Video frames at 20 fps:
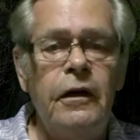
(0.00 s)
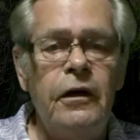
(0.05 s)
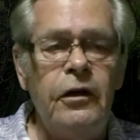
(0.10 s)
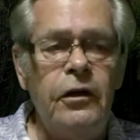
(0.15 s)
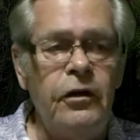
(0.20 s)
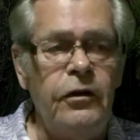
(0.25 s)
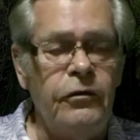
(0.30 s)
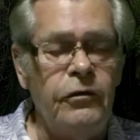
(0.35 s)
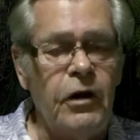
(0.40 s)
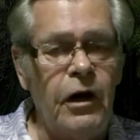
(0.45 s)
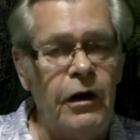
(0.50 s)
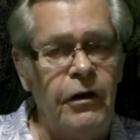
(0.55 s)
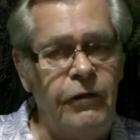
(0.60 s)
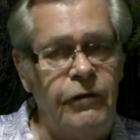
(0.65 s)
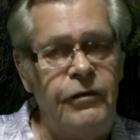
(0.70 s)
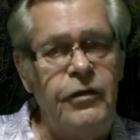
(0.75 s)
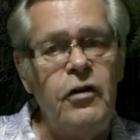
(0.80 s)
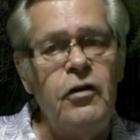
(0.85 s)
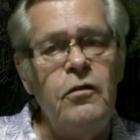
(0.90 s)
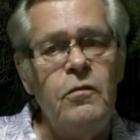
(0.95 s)
You've got a
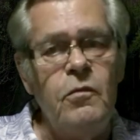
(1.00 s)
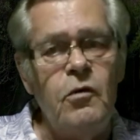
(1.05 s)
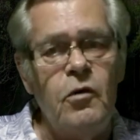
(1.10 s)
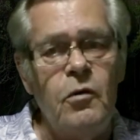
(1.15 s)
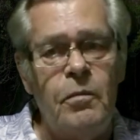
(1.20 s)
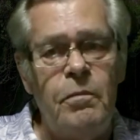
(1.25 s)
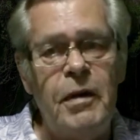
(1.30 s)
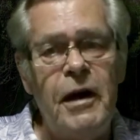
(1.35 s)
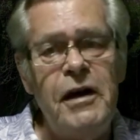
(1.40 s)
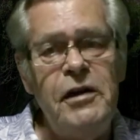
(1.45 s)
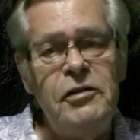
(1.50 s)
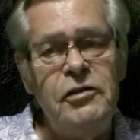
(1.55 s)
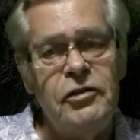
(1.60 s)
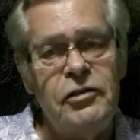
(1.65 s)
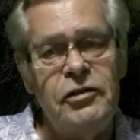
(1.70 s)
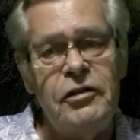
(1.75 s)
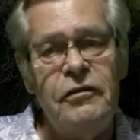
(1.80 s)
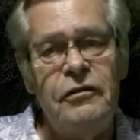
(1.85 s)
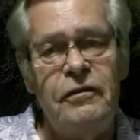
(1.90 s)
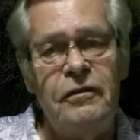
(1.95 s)
few more
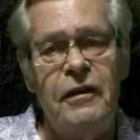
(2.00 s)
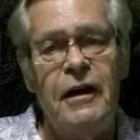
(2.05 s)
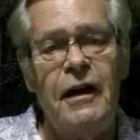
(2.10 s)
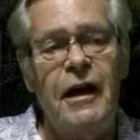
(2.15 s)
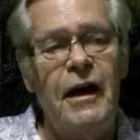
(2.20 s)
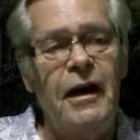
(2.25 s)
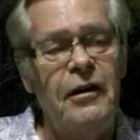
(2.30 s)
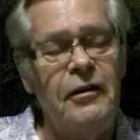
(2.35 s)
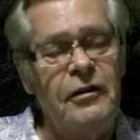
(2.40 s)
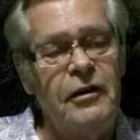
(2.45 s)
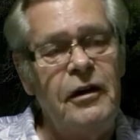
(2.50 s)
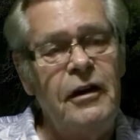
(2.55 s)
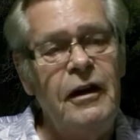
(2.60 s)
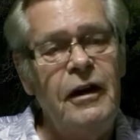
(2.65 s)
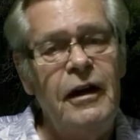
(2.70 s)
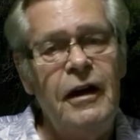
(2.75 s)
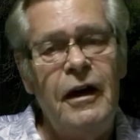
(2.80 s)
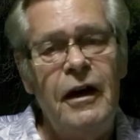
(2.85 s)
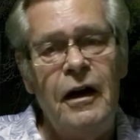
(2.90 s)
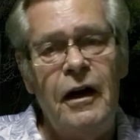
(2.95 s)
pages to fill out,
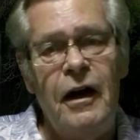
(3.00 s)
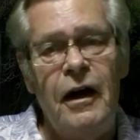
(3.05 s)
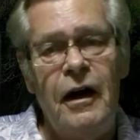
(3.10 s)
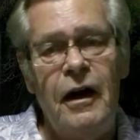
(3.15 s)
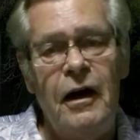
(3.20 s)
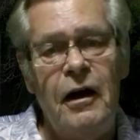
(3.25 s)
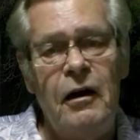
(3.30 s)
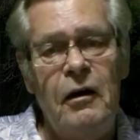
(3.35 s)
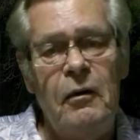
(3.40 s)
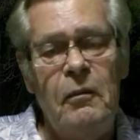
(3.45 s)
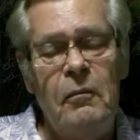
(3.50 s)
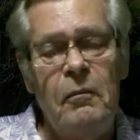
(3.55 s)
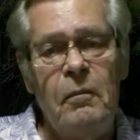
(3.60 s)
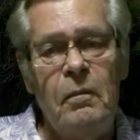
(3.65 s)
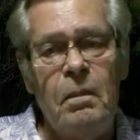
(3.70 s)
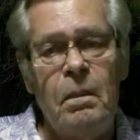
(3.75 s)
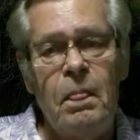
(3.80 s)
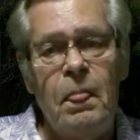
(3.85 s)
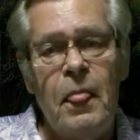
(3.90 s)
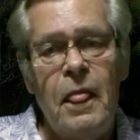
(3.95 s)

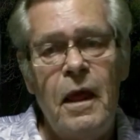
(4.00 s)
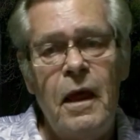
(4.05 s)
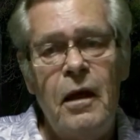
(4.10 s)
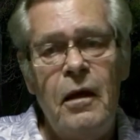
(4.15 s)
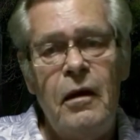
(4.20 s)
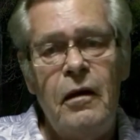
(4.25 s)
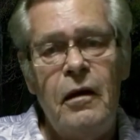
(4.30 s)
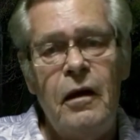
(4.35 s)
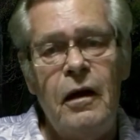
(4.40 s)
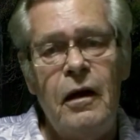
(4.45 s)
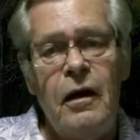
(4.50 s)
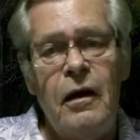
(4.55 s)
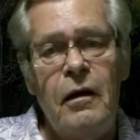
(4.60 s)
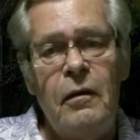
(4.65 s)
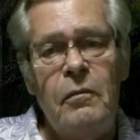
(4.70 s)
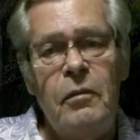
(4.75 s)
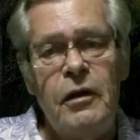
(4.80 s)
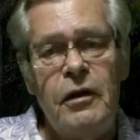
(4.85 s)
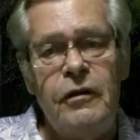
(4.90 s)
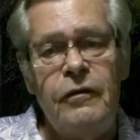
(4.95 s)

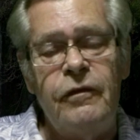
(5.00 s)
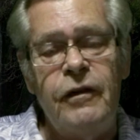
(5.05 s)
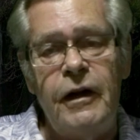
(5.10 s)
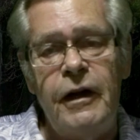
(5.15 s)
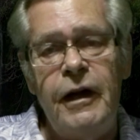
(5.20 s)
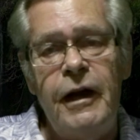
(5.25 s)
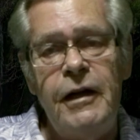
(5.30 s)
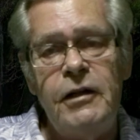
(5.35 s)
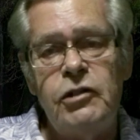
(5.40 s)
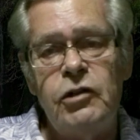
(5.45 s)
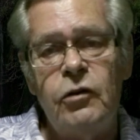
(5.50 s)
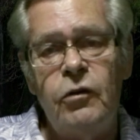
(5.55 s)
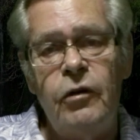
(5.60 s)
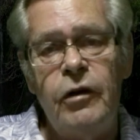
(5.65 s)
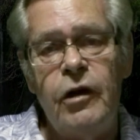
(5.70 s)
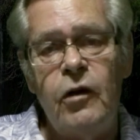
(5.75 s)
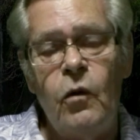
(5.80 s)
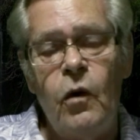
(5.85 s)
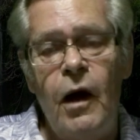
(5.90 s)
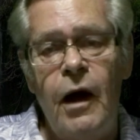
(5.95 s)
but the financial
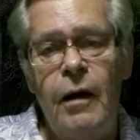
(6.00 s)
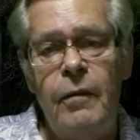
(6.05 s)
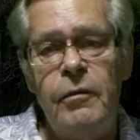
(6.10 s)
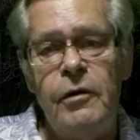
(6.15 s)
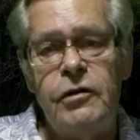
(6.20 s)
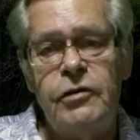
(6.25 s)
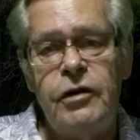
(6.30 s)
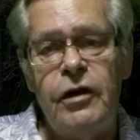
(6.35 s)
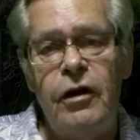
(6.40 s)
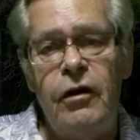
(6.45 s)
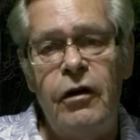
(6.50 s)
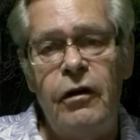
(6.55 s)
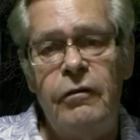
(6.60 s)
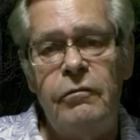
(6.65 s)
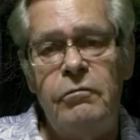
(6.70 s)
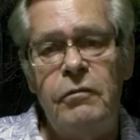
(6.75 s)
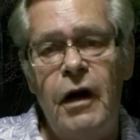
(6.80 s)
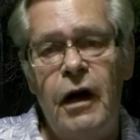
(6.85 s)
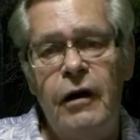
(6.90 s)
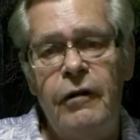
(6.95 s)
requirements are
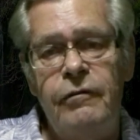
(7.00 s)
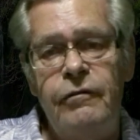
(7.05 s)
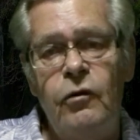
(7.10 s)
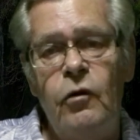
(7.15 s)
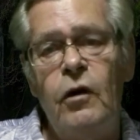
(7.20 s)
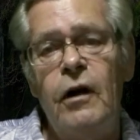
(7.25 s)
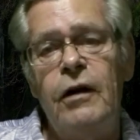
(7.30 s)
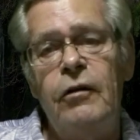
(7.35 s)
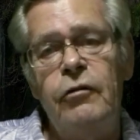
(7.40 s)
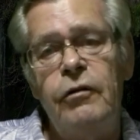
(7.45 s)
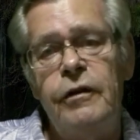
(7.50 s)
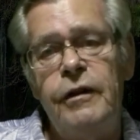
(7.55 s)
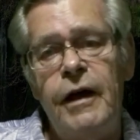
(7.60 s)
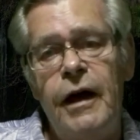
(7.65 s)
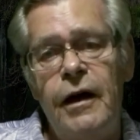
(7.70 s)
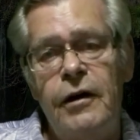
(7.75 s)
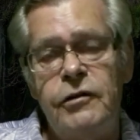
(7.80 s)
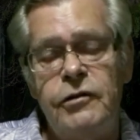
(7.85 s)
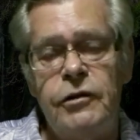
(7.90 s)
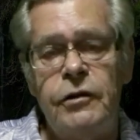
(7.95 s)

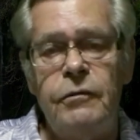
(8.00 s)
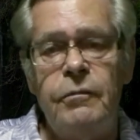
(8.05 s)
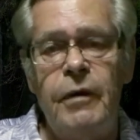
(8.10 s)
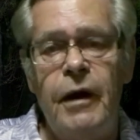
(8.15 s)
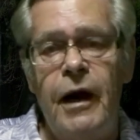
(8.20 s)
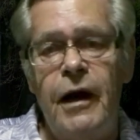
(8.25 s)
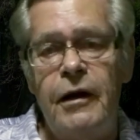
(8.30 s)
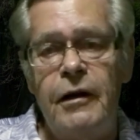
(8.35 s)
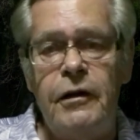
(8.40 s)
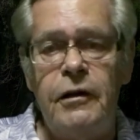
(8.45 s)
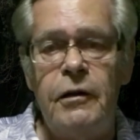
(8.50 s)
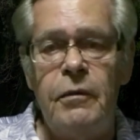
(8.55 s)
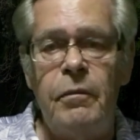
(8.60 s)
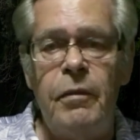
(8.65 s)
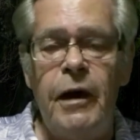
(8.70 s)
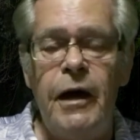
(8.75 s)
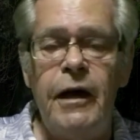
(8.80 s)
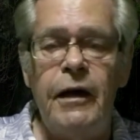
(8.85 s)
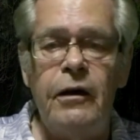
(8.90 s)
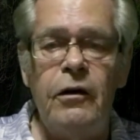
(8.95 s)
400,000 baht in the
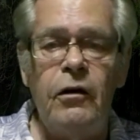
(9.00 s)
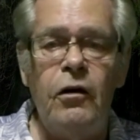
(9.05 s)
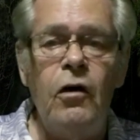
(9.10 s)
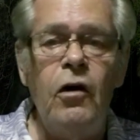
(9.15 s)
bank